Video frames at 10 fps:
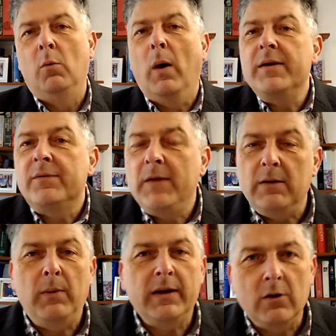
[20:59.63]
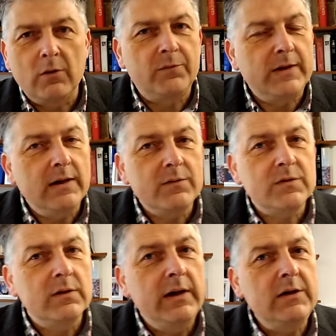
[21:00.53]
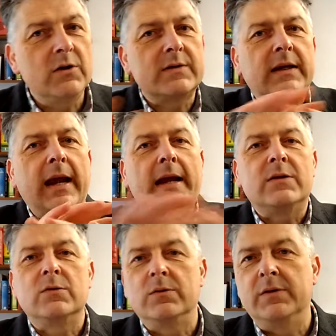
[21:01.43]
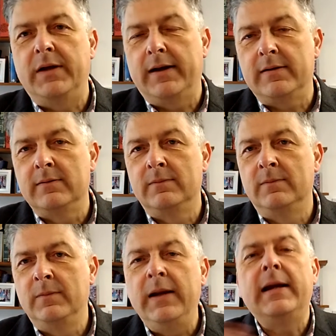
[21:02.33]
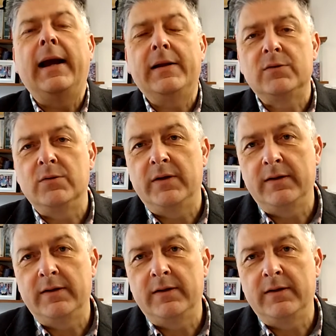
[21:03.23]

Wonderfully, when God forgives, he just cancels the debt. He cancels